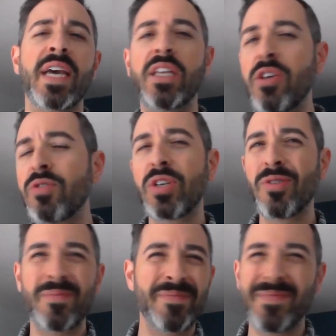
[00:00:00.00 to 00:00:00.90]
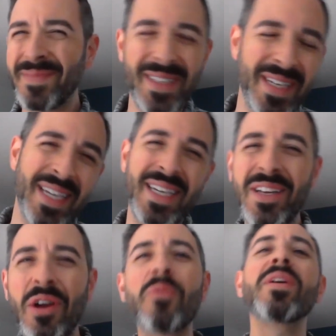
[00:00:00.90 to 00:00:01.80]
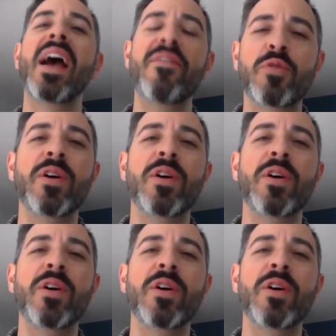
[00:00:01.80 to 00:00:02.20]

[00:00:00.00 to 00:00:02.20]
In YouTube, you don't really have to